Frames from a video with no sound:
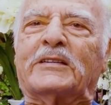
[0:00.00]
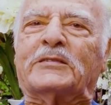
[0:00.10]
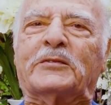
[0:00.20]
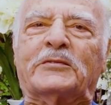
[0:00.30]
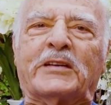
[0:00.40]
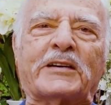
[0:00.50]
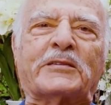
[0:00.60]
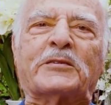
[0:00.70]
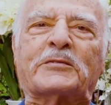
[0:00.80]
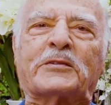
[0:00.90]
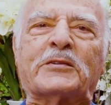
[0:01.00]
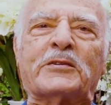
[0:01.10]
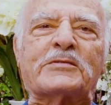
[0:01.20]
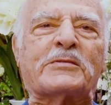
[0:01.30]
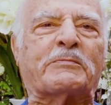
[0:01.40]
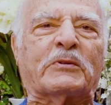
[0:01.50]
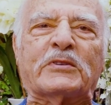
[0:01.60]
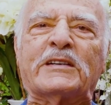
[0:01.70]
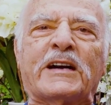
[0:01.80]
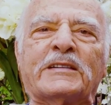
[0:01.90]
to take your clothes, put
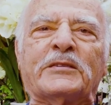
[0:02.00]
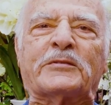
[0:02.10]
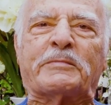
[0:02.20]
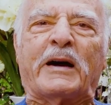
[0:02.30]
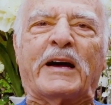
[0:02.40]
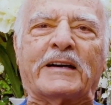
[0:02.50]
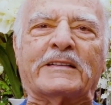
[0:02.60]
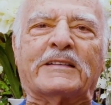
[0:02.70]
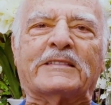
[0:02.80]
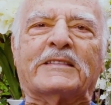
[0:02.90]
it on your back,